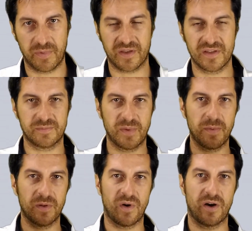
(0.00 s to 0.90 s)
because
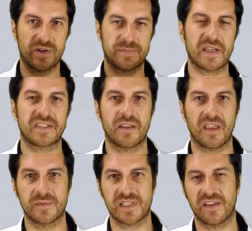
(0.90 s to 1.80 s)
people who are respecting
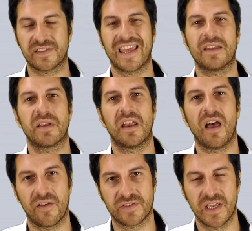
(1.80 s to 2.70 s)
themselves can be
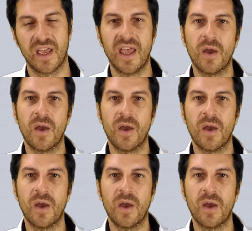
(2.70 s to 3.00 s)
loved.